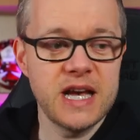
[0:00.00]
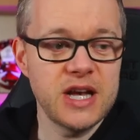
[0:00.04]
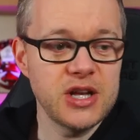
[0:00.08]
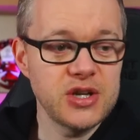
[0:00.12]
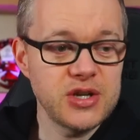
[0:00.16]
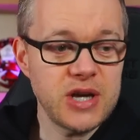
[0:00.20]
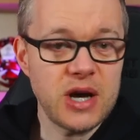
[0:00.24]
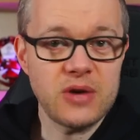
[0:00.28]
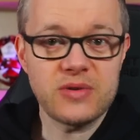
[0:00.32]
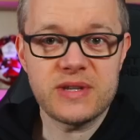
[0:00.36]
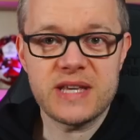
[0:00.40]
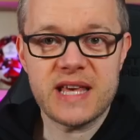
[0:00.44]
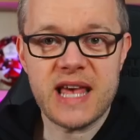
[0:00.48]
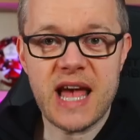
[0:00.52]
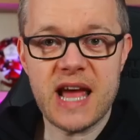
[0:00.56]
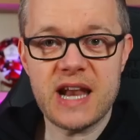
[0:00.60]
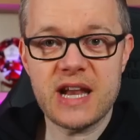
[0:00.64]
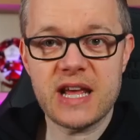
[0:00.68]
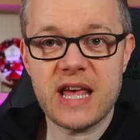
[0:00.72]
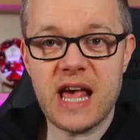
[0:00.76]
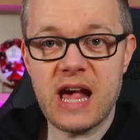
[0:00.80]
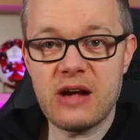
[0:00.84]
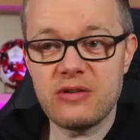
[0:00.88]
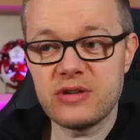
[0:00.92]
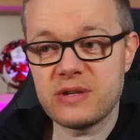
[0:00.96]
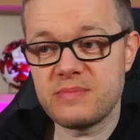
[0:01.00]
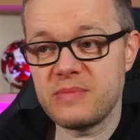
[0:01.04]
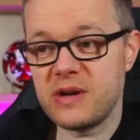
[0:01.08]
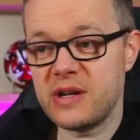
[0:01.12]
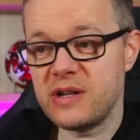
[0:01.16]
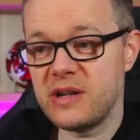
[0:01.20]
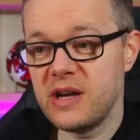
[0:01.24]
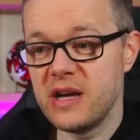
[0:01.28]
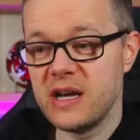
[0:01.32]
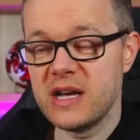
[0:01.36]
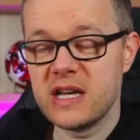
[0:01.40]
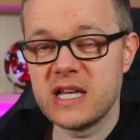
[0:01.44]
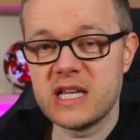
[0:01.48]
Chelsea get
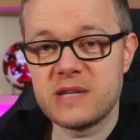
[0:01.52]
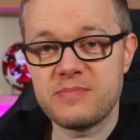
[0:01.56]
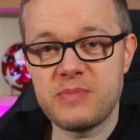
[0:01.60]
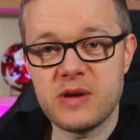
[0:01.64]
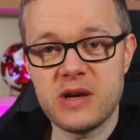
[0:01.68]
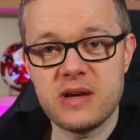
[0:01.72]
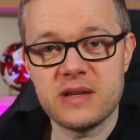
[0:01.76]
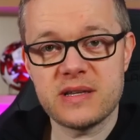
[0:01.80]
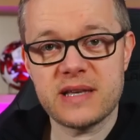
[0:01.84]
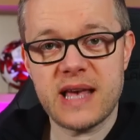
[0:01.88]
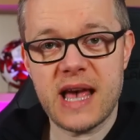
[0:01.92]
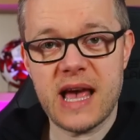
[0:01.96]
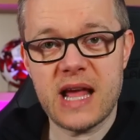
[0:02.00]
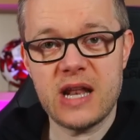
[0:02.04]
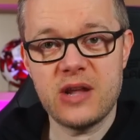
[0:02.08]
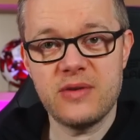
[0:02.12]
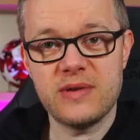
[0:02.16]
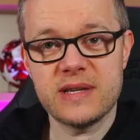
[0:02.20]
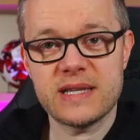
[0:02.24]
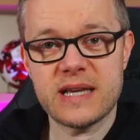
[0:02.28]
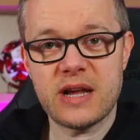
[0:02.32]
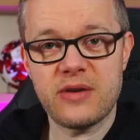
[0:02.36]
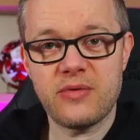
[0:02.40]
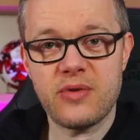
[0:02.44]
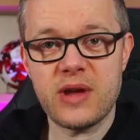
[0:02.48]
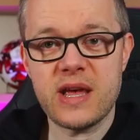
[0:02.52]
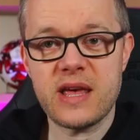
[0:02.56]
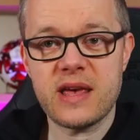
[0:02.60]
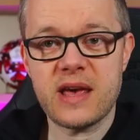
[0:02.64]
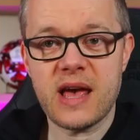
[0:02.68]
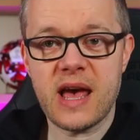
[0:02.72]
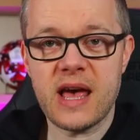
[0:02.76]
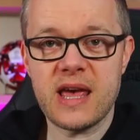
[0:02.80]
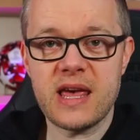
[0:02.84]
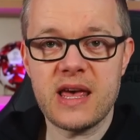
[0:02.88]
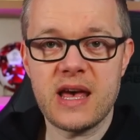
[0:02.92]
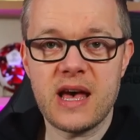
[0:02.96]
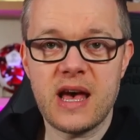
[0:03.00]
Nagelsmann, Spurs get Luis
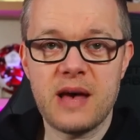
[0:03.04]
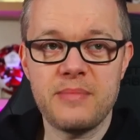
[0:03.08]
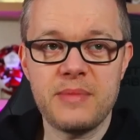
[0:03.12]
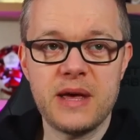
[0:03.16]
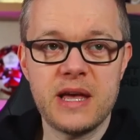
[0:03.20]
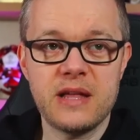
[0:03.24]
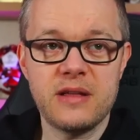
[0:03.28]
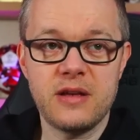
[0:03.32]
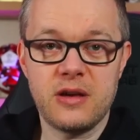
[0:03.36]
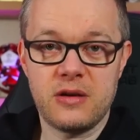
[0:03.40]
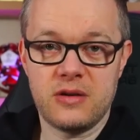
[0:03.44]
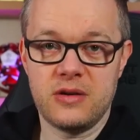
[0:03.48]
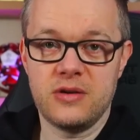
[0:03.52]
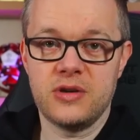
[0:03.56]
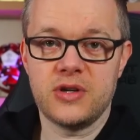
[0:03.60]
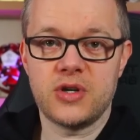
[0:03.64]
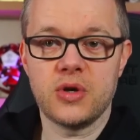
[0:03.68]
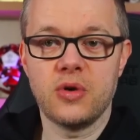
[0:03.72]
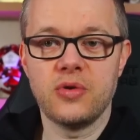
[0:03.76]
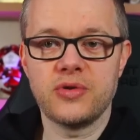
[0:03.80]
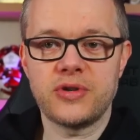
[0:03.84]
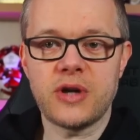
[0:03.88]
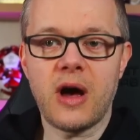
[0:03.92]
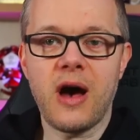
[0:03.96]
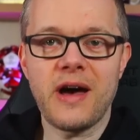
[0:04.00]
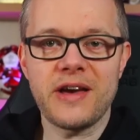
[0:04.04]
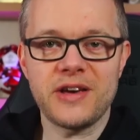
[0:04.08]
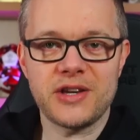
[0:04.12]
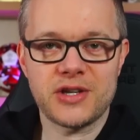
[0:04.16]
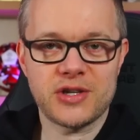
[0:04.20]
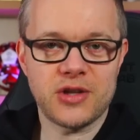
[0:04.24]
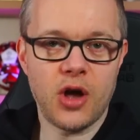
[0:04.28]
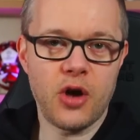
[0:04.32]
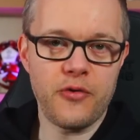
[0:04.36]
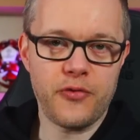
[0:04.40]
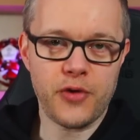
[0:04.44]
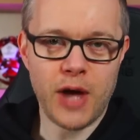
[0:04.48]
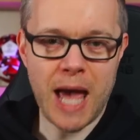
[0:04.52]
Enrique. I mean, Sean Dyche,
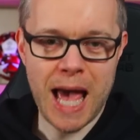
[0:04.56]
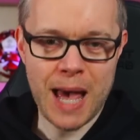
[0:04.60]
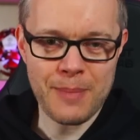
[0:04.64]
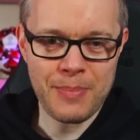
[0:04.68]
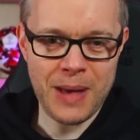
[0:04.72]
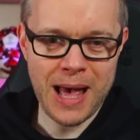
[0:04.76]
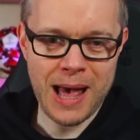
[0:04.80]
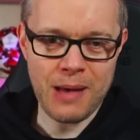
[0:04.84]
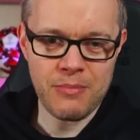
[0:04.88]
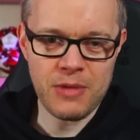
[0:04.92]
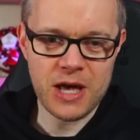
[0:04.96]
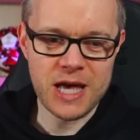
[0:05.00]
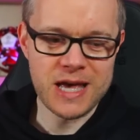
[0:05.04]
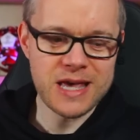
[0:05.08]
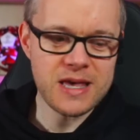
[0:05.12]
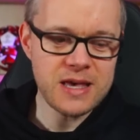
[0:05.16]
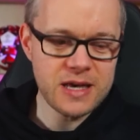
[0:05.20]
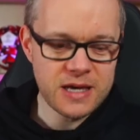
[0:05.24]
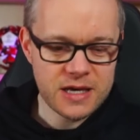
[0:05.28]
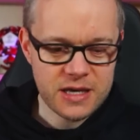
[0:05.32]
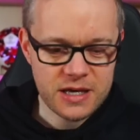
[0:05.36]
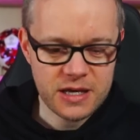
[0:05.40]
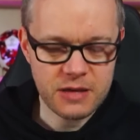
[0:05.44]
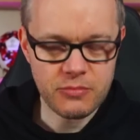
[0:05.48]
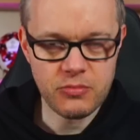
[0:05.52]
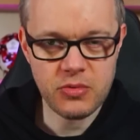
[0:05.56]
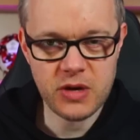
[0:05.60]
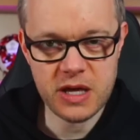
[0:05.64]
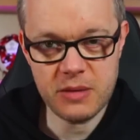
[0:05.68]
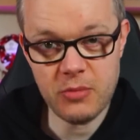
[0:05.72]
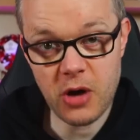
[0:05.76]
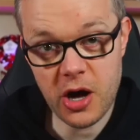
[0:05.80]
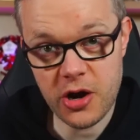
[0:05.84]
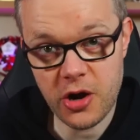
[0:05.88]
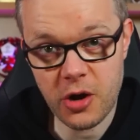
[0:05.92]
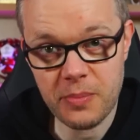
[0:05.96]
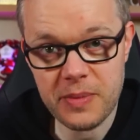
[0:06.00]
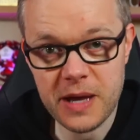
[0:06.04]
don't forget about me. You
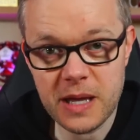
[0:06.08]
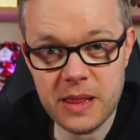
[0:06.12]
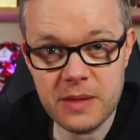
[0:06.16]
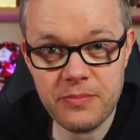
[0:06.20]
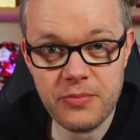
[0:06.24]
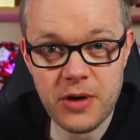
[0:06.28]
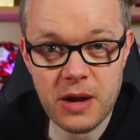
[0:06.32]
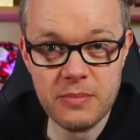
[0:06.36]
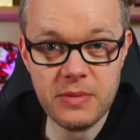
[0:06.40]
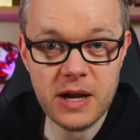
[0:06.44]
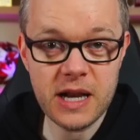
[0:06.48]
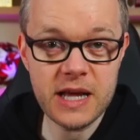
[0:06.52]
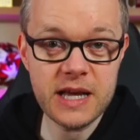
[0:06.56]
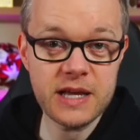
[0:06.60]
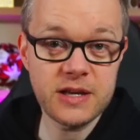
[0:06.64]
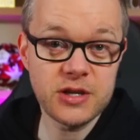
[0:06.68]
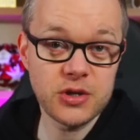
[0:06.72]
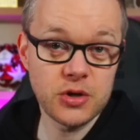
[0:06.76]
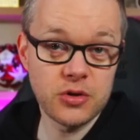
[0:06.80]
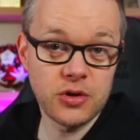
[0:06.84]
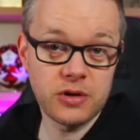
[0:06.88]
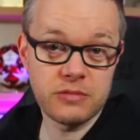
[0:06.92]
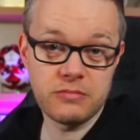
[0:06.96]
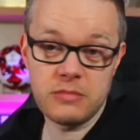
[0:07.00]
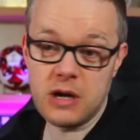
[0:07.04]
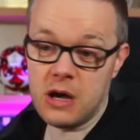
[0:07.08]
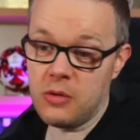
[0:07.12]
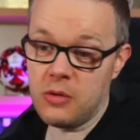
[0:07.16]
might not be in the Premier League, Sean.